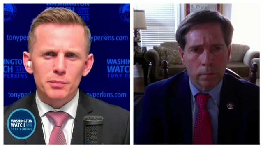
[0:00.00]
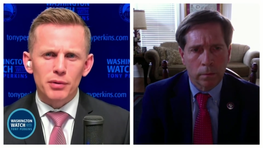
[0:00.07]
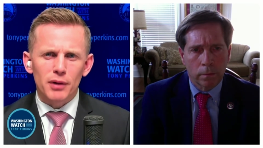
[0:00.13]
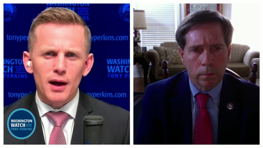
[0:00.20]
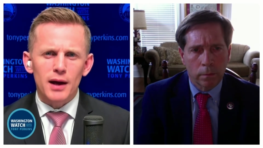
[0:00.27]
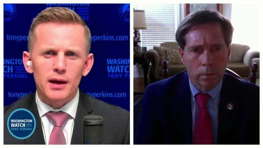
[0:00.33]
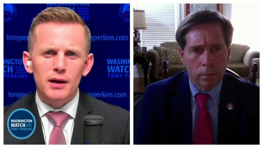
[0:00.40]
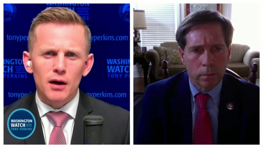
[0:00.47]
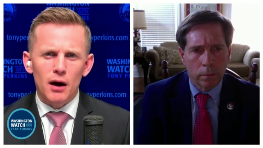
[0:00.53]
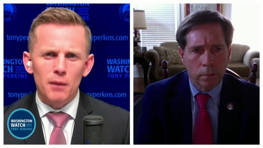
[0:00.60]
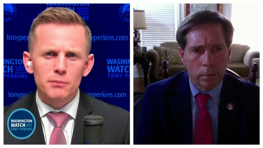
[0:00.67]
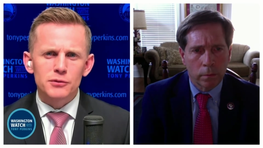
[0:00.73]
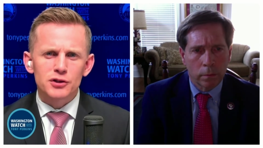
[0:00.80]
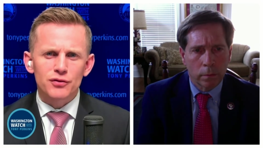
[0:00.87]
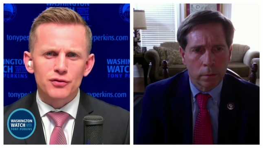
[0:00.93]
Speaker 1: supply
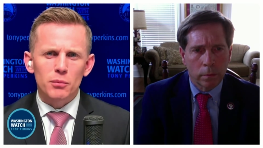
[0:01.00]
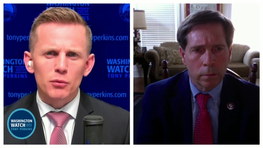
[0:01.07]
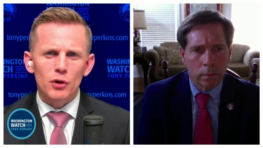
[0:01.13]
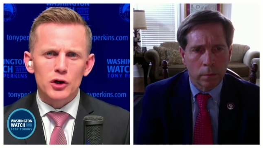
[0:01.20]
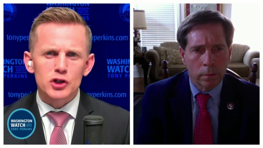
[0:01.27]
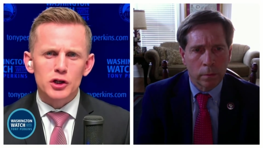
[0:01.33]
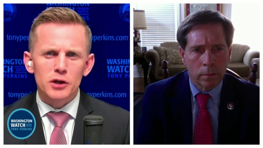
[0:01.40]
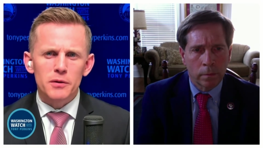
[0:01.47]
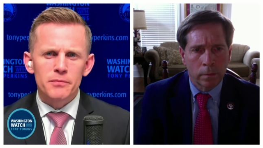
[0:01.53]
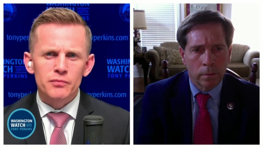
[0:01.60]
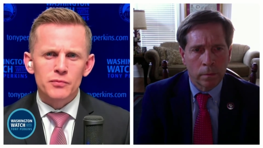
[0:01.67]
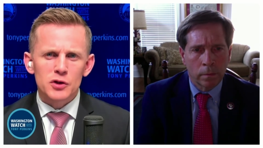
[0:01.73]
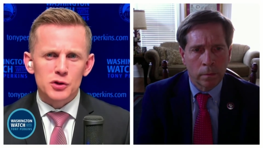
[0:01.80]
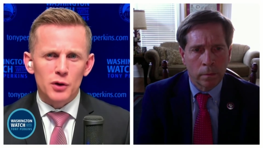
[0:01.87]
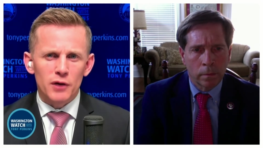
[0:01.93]
comes from Russia?
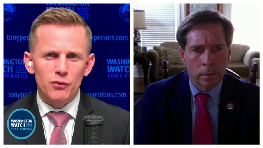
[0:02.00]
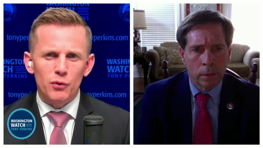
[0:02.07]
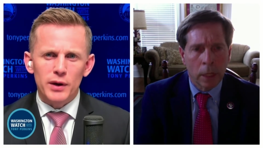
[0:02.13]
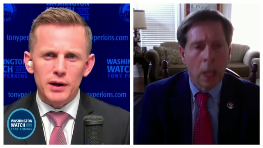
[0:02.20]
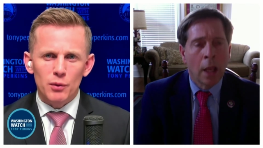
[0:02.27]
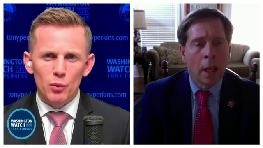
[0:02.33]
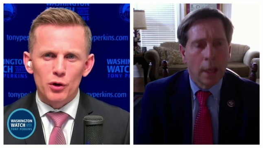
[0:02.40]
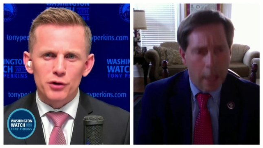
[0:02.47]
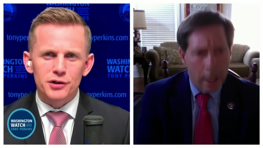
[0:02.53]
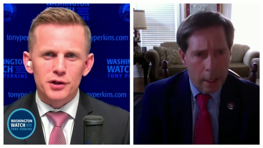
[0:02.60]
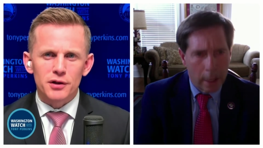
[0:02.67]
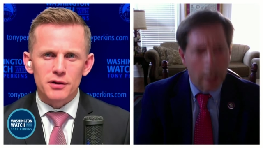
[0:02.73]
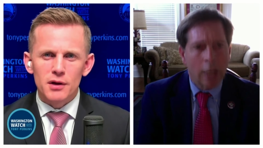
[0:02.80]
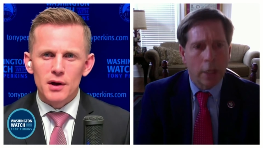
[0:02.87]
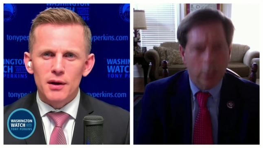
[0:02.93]
So, if we were
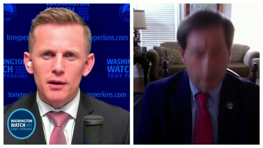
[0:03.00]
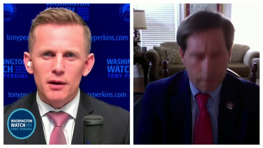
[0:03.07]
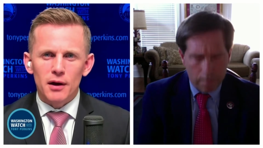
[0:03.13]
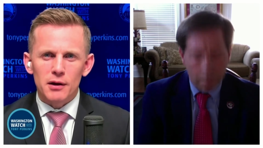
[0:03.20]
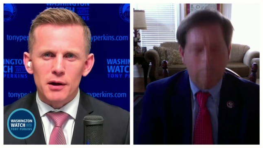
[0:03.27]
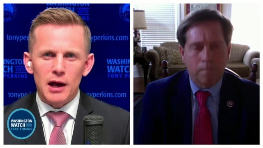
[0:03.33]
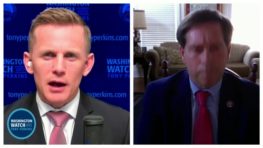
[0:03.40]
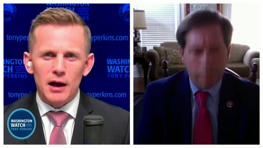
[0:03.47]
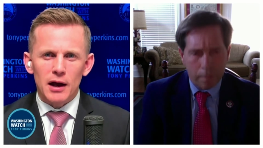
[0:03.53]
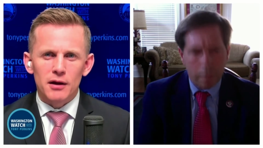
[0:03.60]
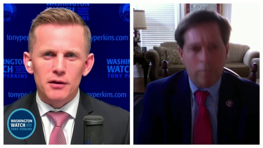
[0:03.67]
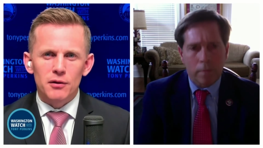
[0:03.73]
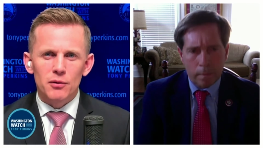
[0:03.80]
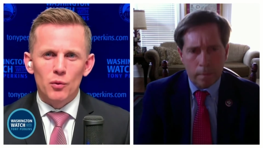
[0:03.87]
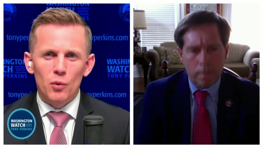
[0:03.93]
to, uh, eh,
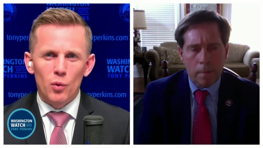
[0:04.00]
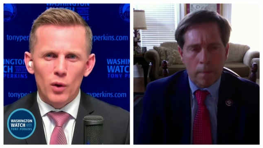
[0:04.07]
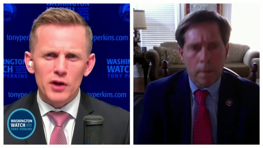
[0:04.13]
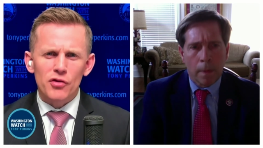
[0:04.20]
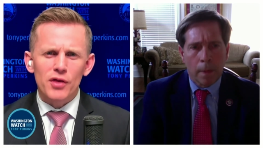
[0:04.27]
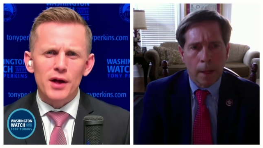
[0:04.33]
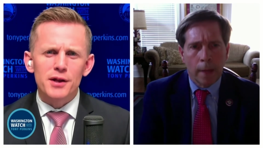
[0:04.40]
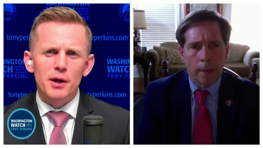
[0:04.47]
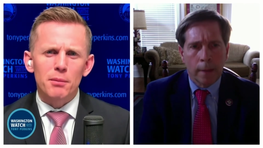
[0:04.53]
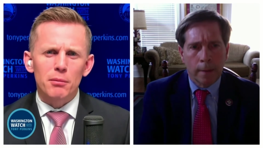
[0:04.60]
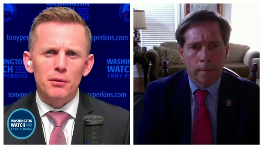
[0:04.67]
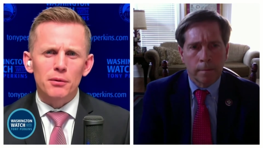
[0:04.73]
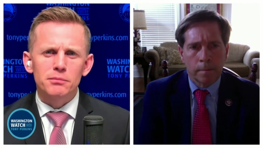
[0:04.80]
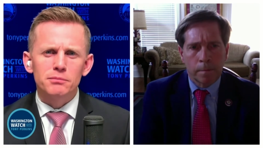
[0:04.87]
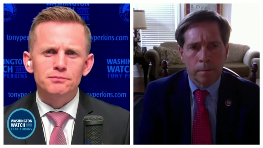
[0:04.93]
what is that
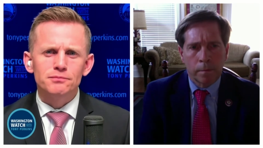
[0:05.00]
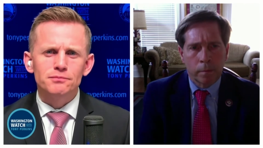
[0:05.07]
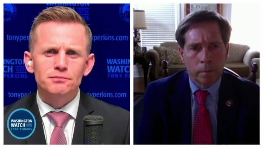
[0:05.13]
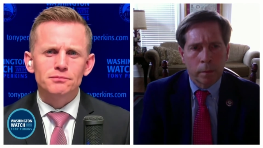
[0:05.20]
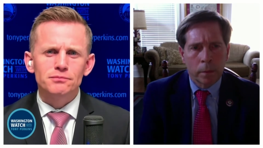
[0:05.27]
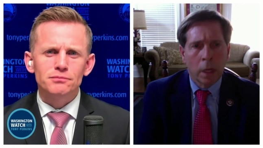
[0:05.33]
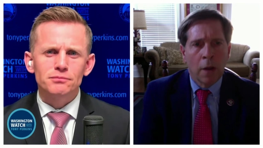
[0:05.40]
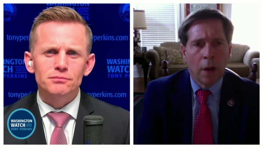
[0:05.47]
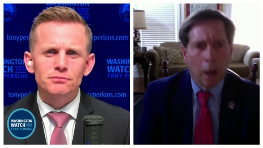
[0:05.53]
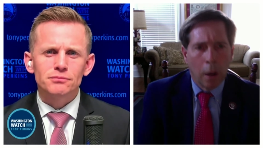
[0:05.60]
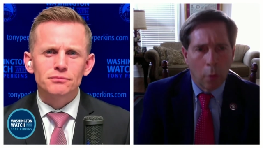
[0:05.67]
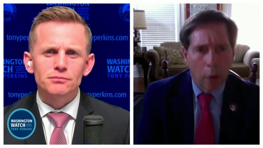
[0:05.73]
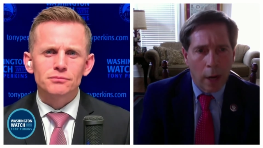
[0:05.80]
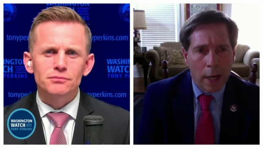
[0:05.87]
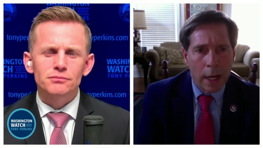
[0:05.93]
number?
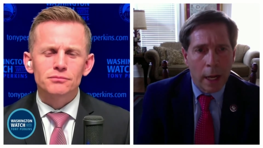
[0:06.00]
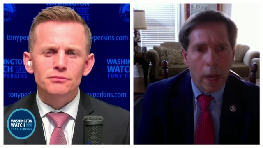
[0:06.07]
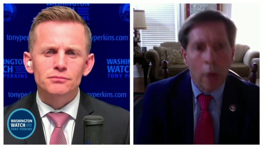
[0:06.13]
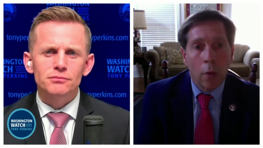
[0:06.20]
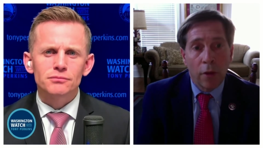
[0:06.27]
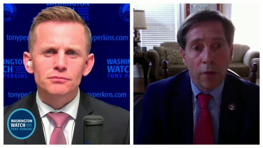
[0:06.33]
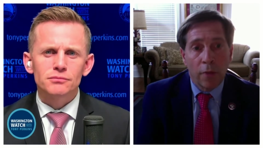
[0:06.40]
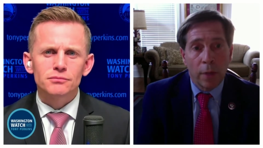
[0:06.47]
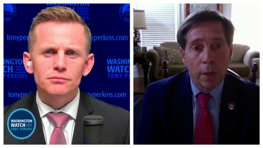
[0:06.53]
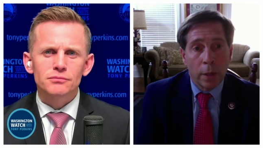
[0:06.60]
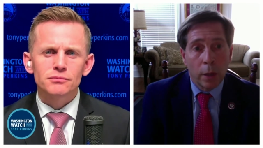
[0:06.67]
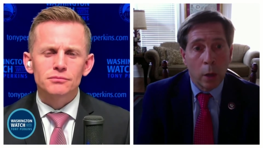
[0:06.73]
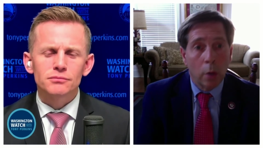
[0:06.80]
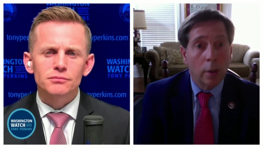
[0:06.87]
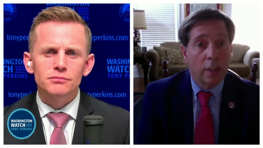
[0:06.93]
Uh,
Speaker 2: right now, we've been
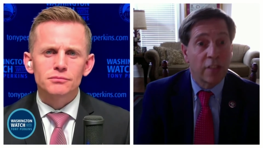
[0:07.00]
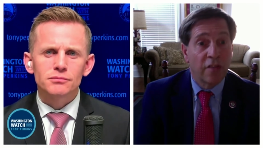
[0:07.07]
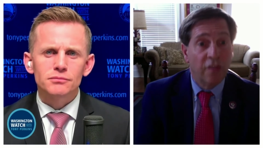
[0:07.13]
told it's